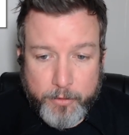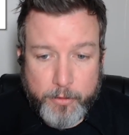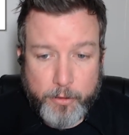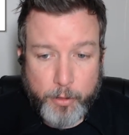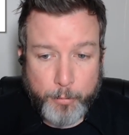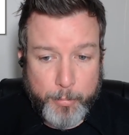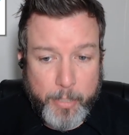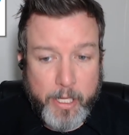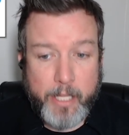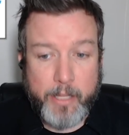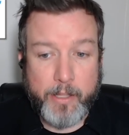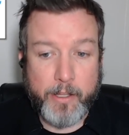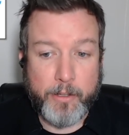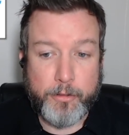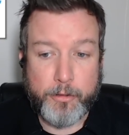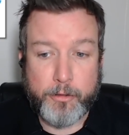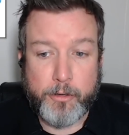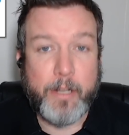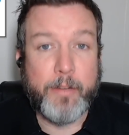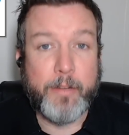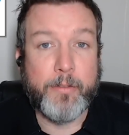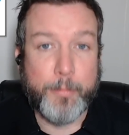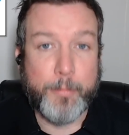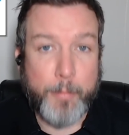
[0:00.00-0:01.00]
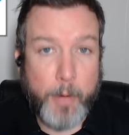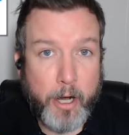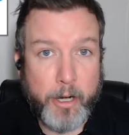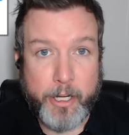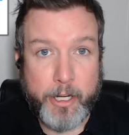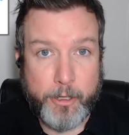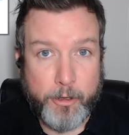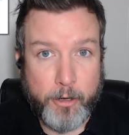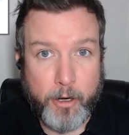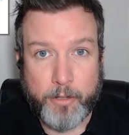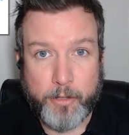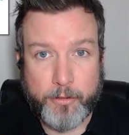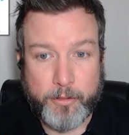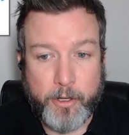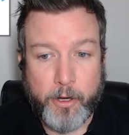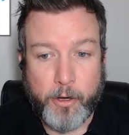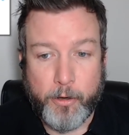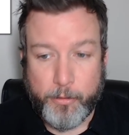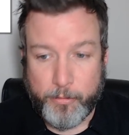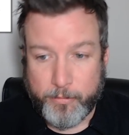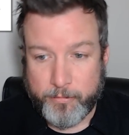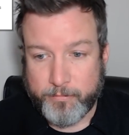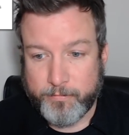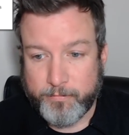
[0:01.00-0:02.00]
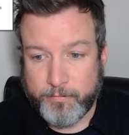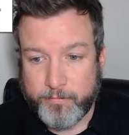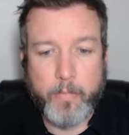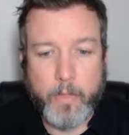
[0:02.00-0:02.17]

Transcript: To me, this screams Mardi Gras coat."